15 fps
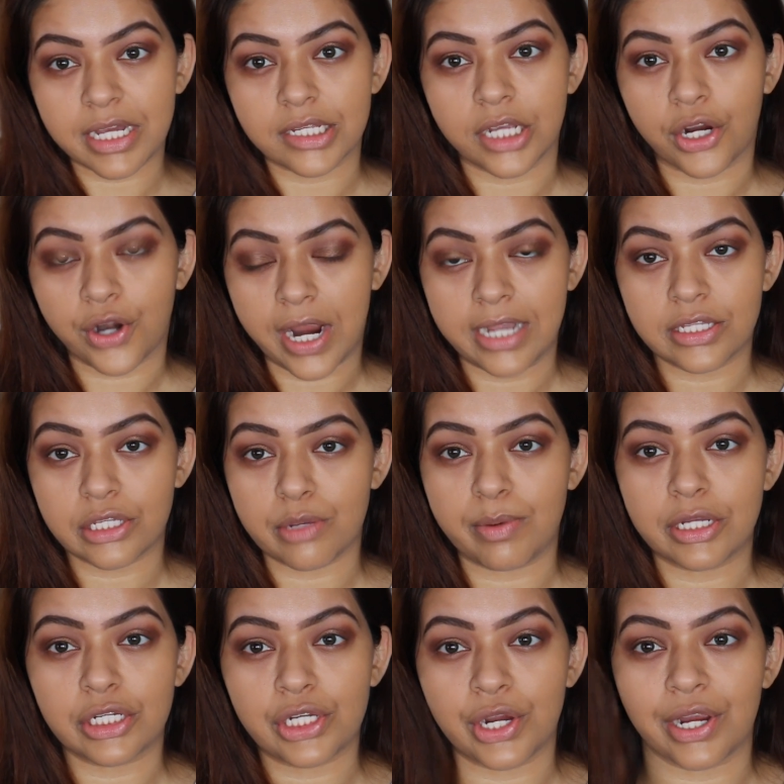because I cried so
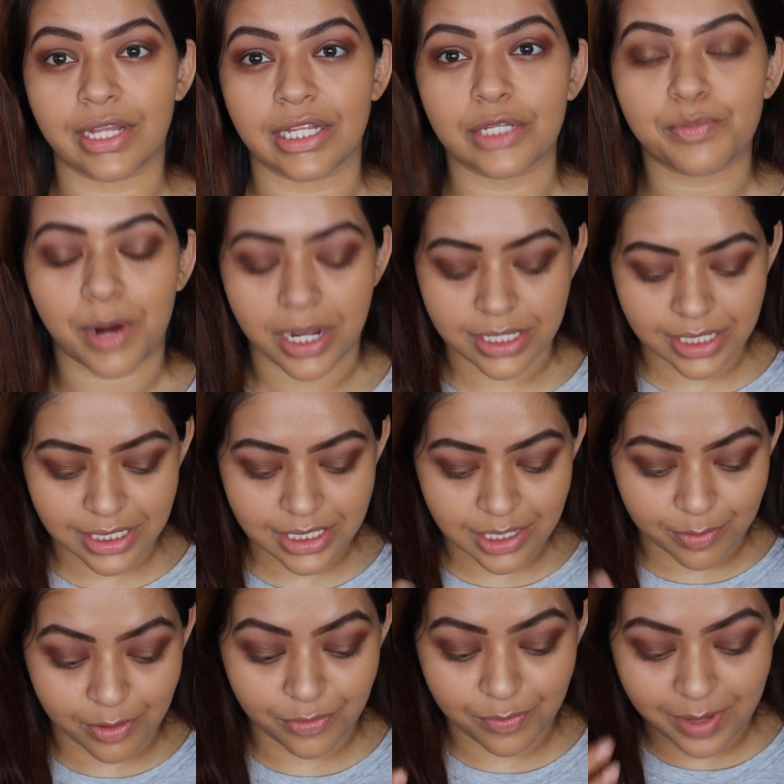much during this process,
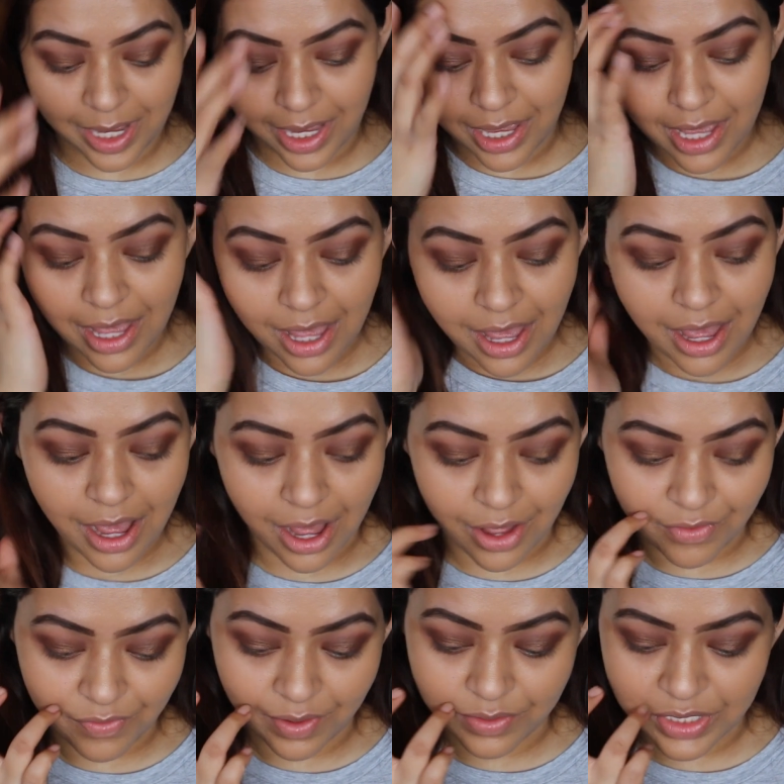some of my
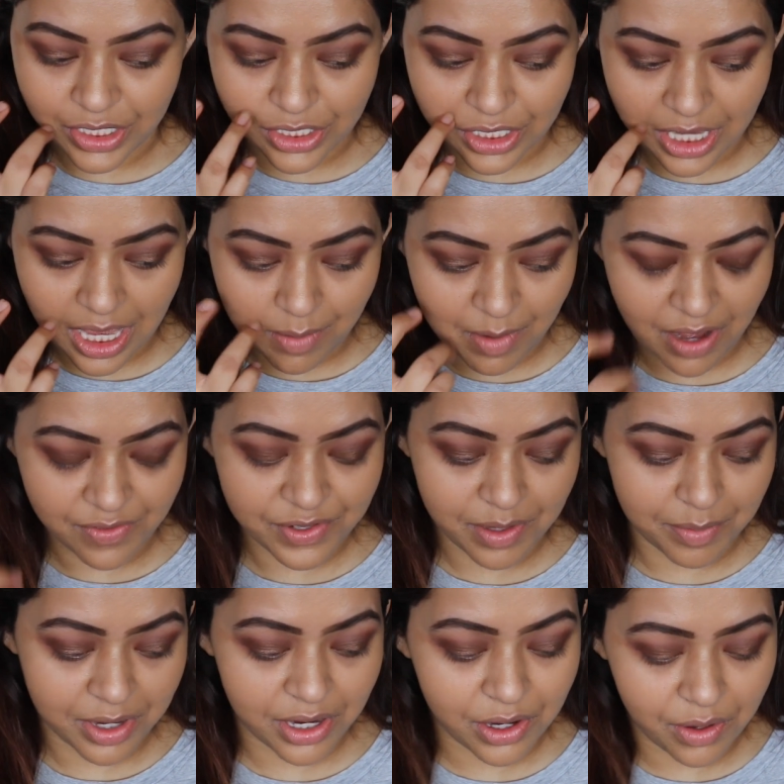foundation came off,
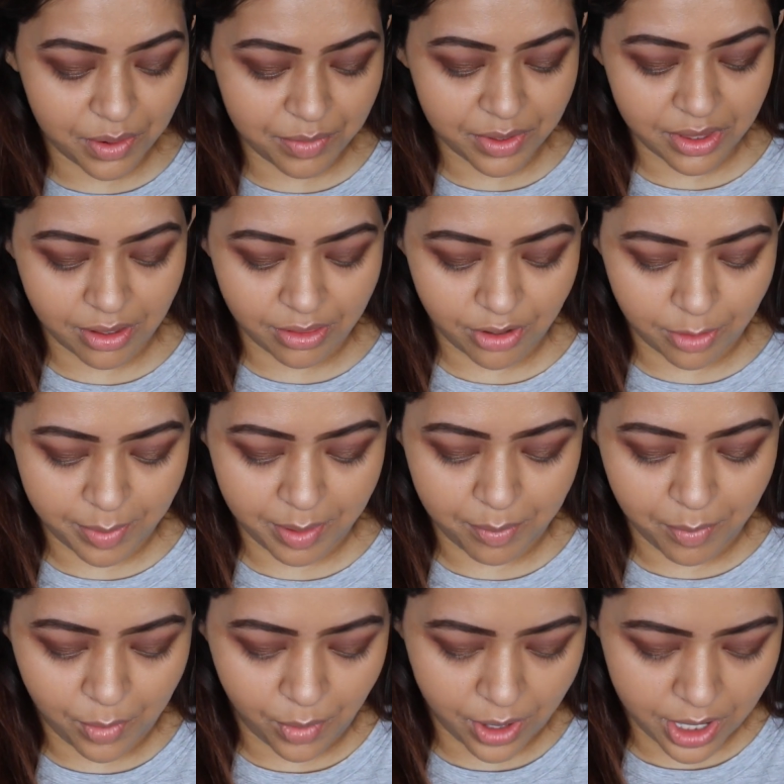so I'm going to go in with a little
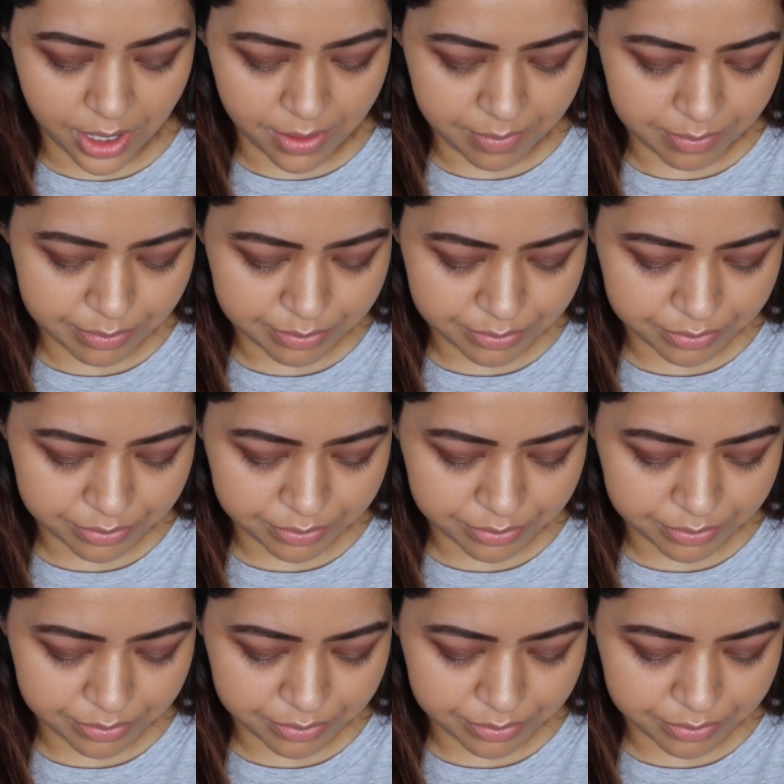bit more.